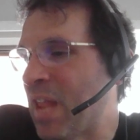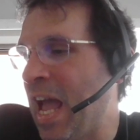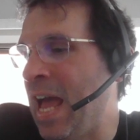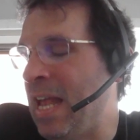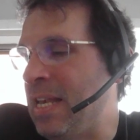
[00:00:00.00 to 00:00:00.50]

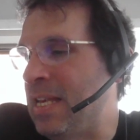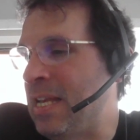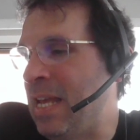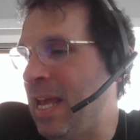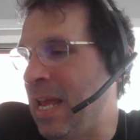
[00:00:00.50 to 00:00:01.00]
and
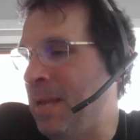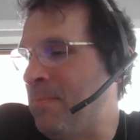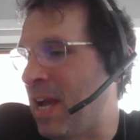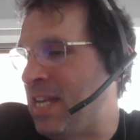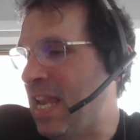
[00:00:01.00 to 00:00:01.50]
in
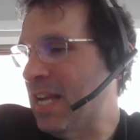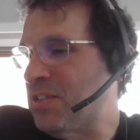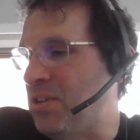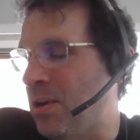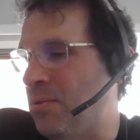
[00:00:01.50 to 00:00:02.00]
my
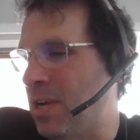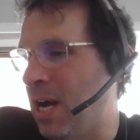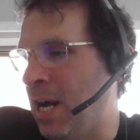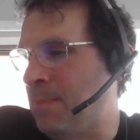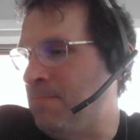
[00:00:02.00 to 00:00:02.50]
next note,
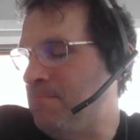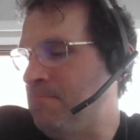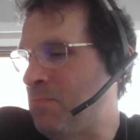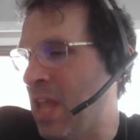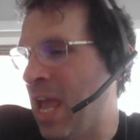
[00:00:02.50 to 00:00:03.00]

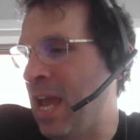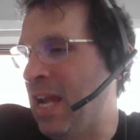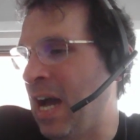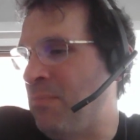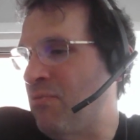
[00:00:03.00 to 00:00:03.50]
and
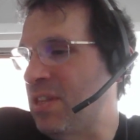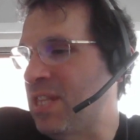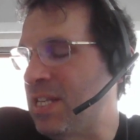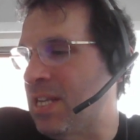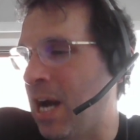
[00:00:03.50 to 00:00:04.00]
I brought
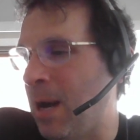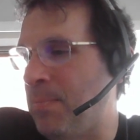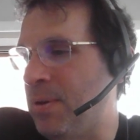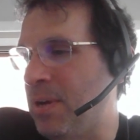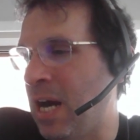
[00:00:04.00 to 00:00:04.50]
this
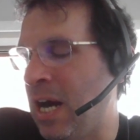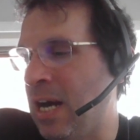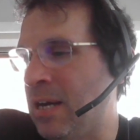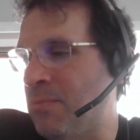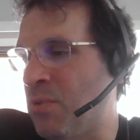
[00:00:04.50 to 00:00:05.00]
up
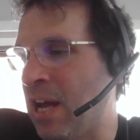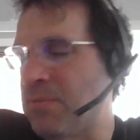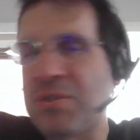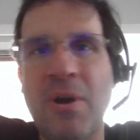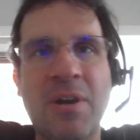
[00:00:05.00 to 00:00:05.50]
when I
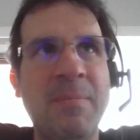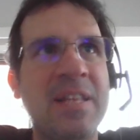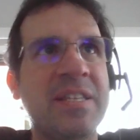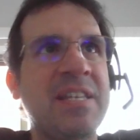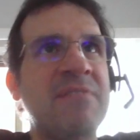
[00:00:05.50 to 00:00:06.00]
was talking
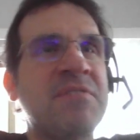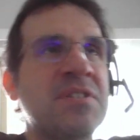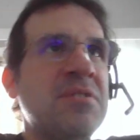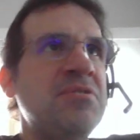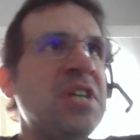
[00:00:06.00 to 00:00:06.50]
about the San
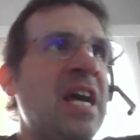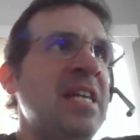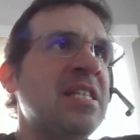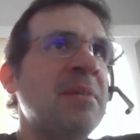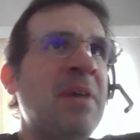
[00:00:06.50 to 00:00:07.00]
Francisco
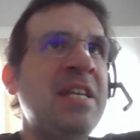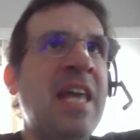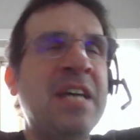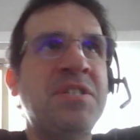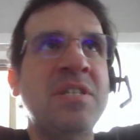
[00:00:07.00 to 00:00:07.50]
Giants in my
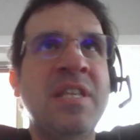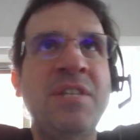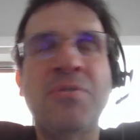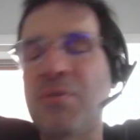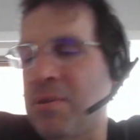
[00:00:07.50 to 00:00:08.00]
National
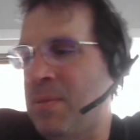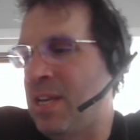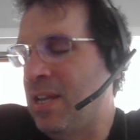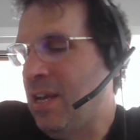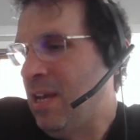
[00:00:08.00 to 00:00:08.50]
League
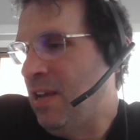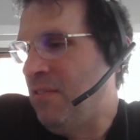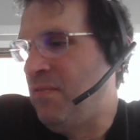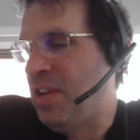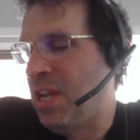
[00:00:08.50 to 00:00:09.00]
Tournament
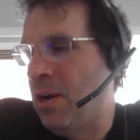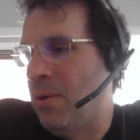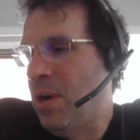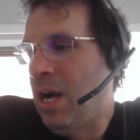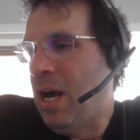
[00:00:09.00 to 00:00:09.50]
video.
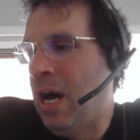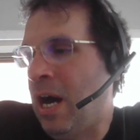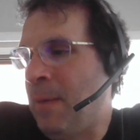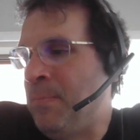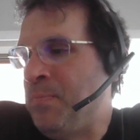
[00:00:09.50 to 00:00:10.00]

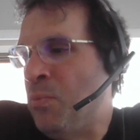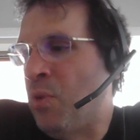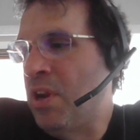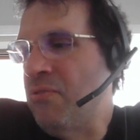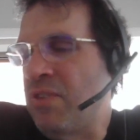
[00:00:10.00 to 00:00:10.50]

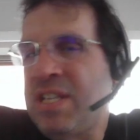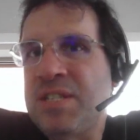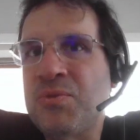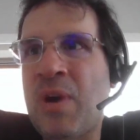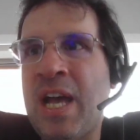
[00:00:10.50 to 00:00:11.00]
One of the
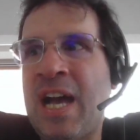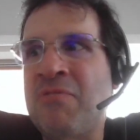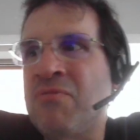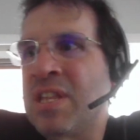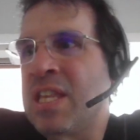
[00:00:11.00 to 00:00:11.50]
reasons why I
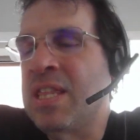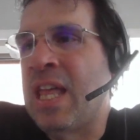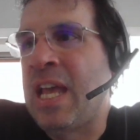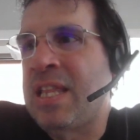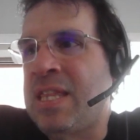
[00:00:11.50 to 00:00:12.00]
really
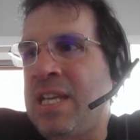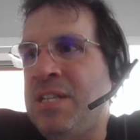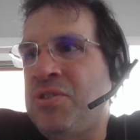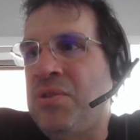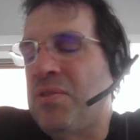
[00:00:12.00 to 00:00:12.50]
like
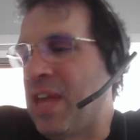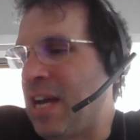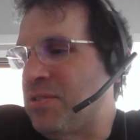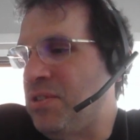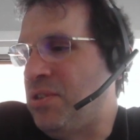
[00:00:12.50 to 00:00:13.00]
the
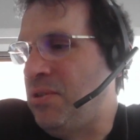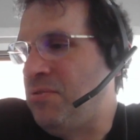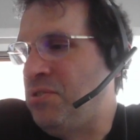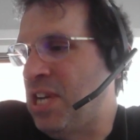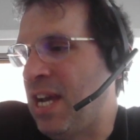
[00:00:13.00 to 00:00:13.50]
2002
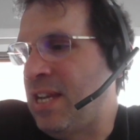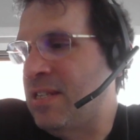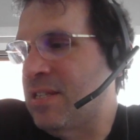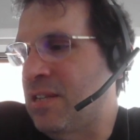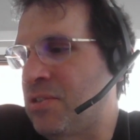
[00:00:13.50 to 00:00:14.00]

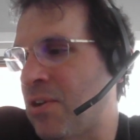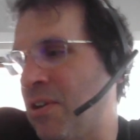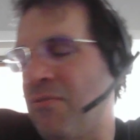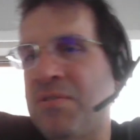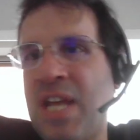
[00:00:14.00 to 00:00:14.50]
Giants
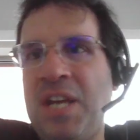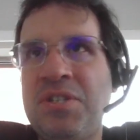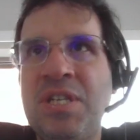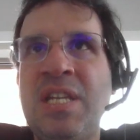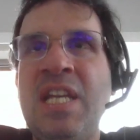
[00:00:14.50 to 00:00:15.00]
starting
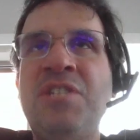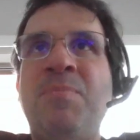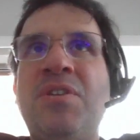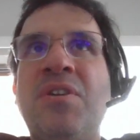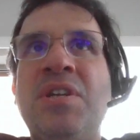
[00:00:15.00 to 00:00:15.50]
rotation is
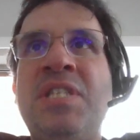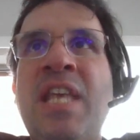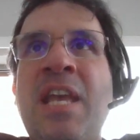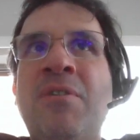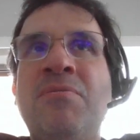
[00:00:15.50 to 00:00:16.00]
because
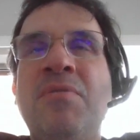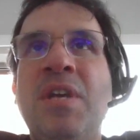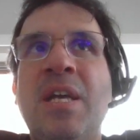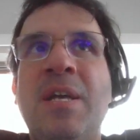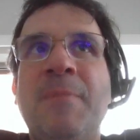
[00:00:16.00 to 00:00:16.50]
they don't,
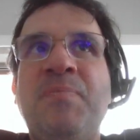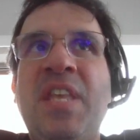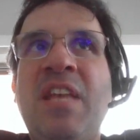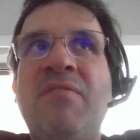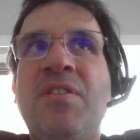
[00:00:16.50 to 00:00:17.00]

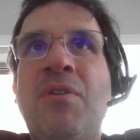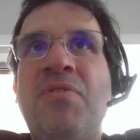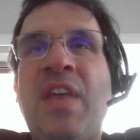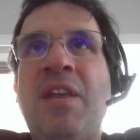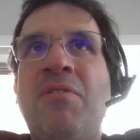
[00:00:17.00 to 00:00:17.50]
even though
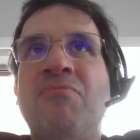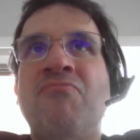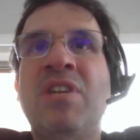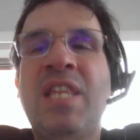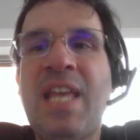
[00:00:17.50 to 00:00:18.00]
they don't
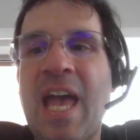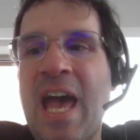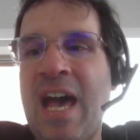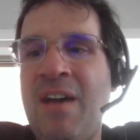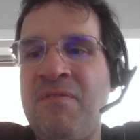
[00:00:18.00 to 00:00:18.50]
really
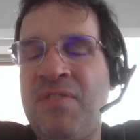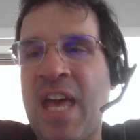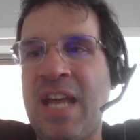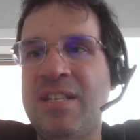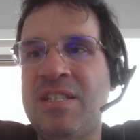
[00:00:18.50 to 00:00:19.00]
have
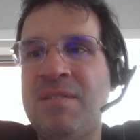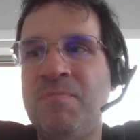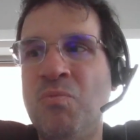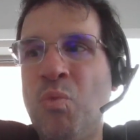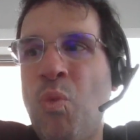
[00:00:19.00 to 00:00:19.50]
that
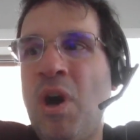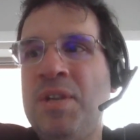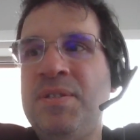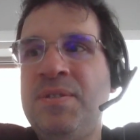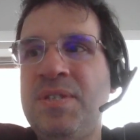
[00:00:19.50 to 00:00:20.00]

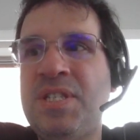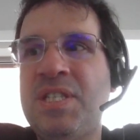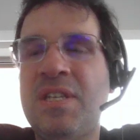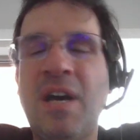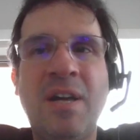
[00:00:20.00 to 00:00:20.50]
one
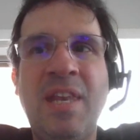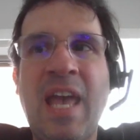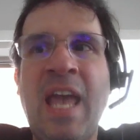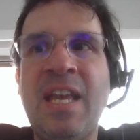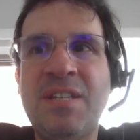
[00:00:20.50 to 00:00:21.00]
stud
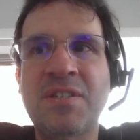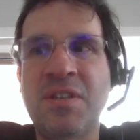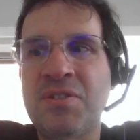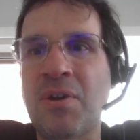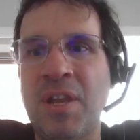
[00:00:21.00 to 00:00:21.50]
ace
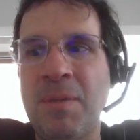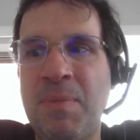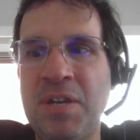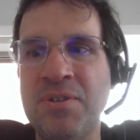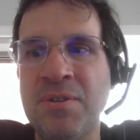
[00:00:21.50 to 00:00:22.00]
starting
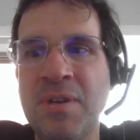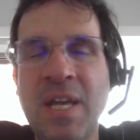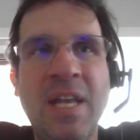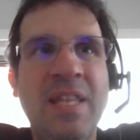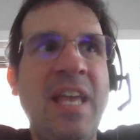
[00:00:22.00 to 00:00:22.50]
pitcher,
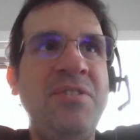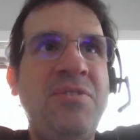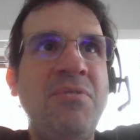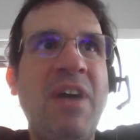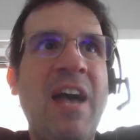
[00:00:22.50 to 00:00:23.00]
they
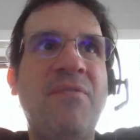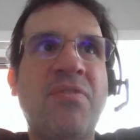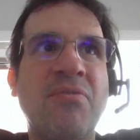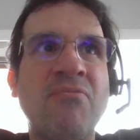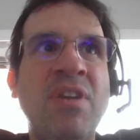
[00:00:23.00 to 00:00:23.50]
do have
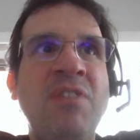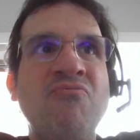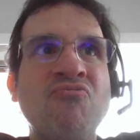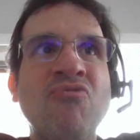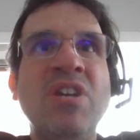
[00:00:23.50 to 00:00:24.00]
three
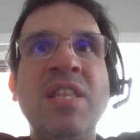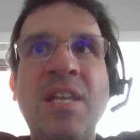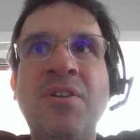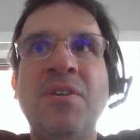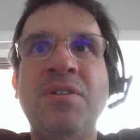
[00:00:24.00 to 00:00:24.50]
really
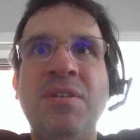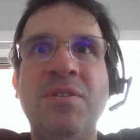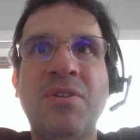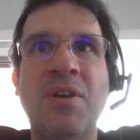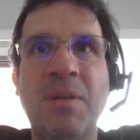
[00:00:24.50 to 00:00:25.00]
good
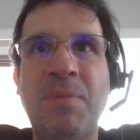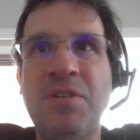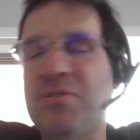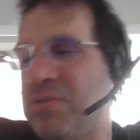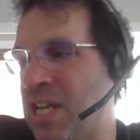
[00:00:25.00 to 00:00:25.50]
starting
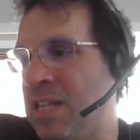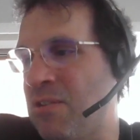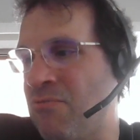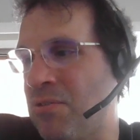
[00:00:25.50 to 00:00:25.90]
pitchers in their